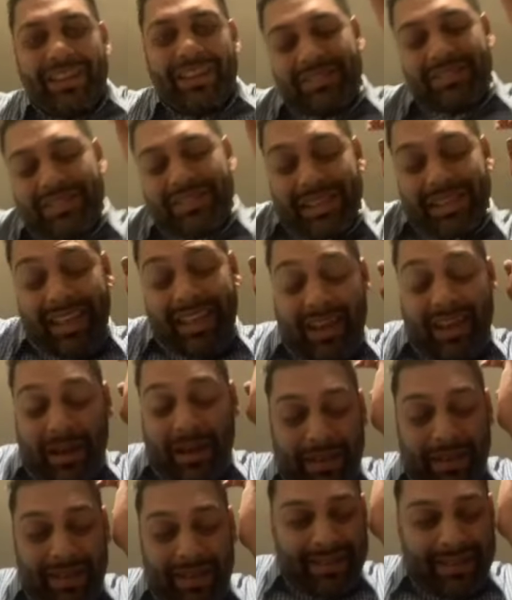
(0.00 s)
Yeah, I
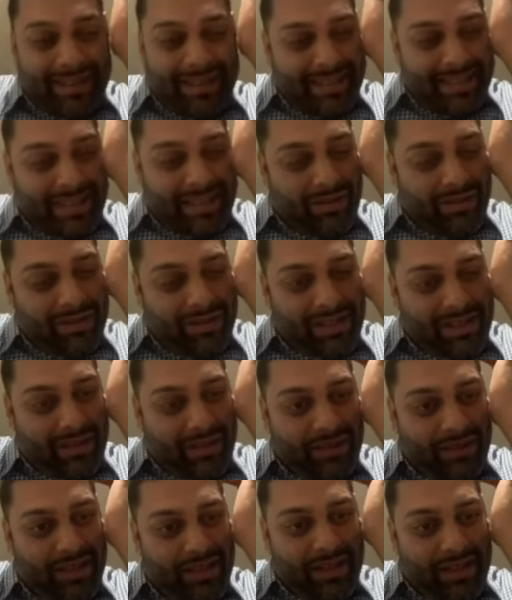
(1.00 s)
mean, that was
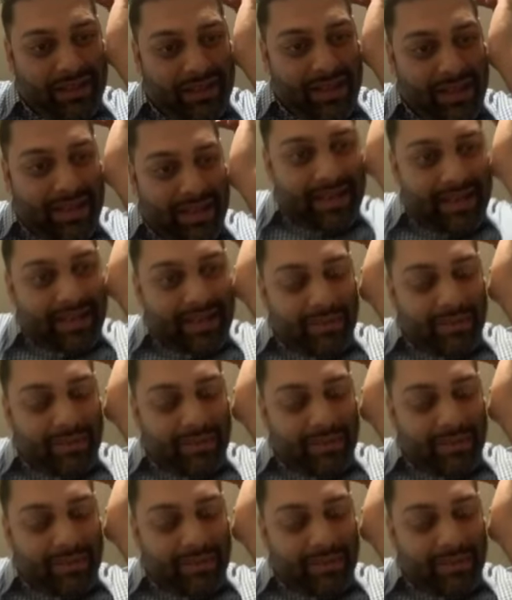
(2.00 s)
definitely exciting.